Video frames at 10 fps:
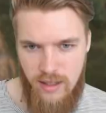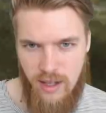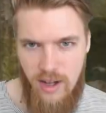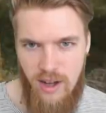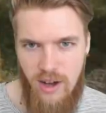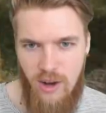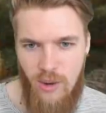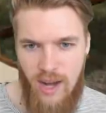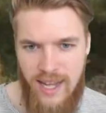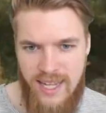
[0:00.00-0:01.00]
Oh,
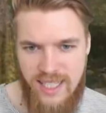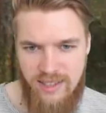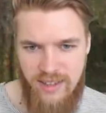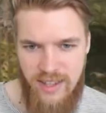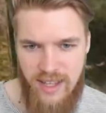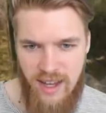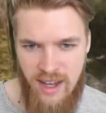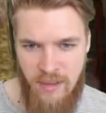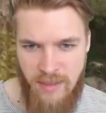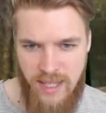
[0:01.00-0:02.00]
I hit her in the
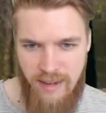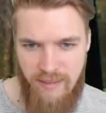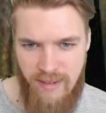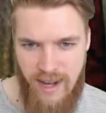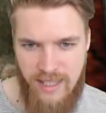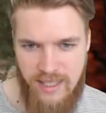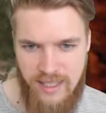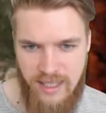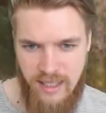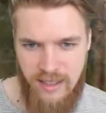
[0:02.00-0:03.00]
arm. Get wrecked,
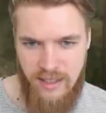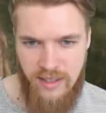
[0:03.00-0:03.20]
son.